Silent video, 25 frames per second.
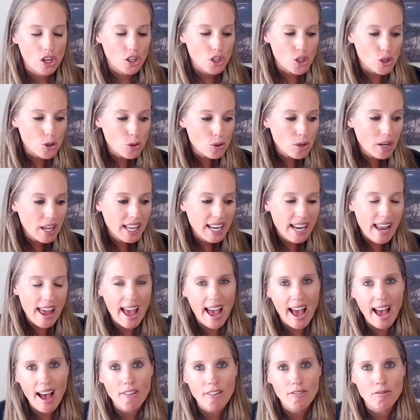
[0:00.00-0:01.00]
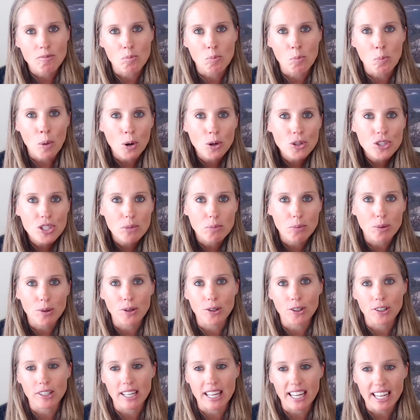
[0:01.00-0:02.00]
You can have
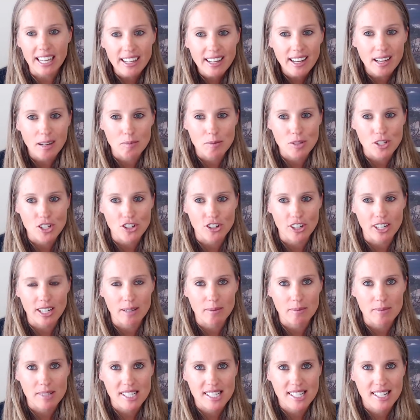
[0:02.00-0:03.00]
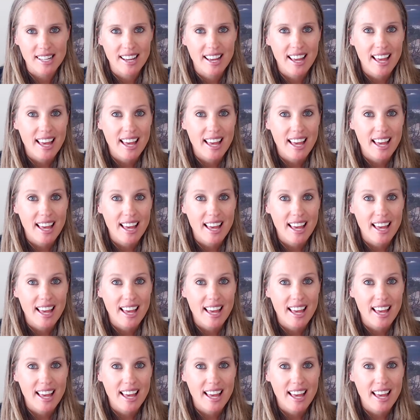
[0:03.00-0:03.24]
multiple income streams.